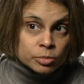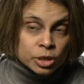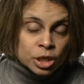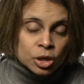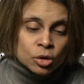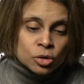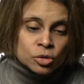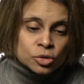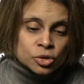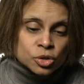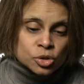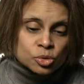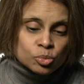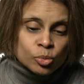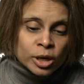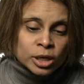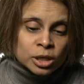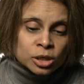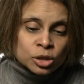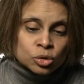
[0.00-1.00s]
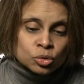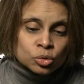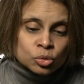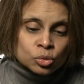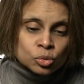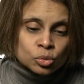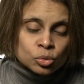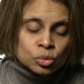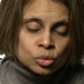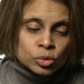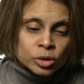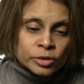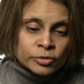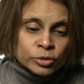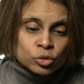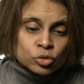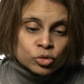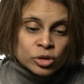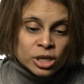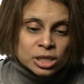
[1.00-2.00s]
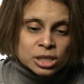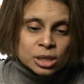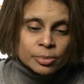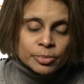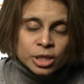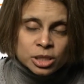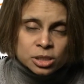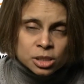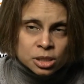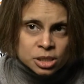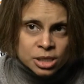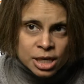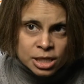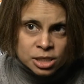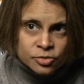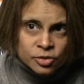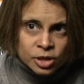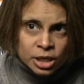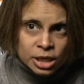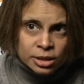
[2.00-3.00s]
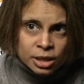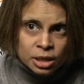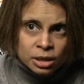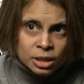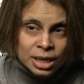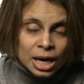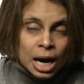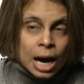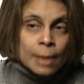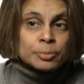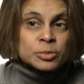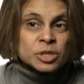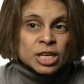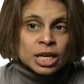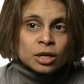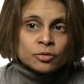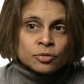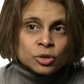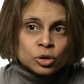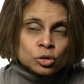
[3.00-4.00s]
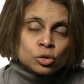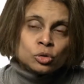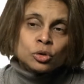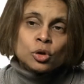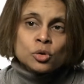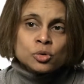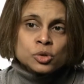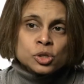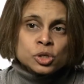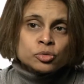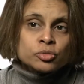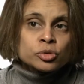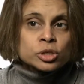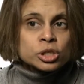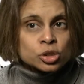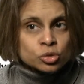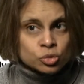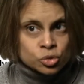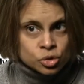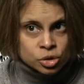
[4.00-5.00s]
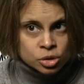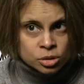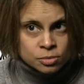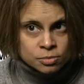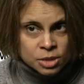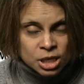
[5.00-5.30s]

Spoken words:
because if you treat something successfully, then the uptake of the glucose is reduced.